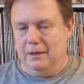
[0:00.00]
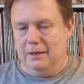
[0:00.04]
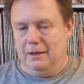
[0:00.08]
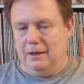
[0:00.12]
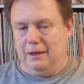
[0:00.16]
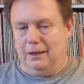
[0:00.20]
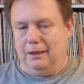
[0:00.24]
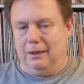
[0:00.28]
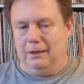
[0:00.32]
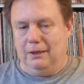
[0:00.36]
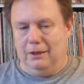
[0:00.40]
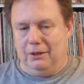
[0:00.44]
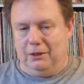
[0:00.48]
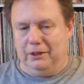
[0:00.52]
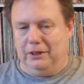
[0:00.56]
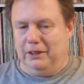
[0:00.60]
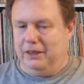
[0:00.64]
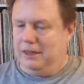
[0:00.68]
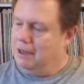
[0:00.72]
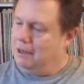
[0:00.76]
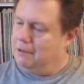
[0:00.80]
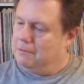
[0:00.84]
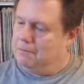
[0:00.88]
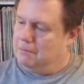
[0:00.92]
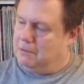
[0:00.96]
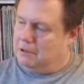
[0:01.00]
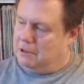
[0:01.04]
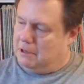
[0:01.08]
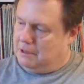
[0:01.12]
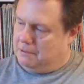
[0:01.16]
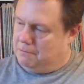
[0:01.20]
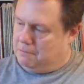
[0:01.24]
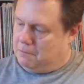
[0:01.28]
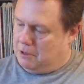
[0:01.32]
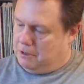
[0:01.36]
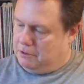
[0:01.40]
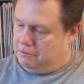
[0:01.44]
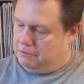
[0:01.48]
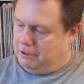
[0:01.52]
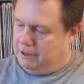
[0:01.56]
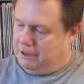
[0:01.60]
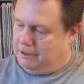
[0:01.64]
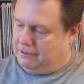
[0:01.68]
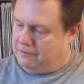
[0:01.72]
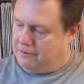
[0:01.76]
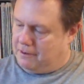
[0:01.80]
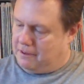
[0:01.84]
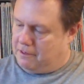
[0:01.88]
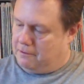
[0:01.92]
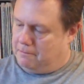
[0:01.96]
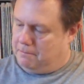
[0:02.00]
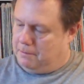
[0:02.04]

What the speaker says: I like it, but I'm wondering if other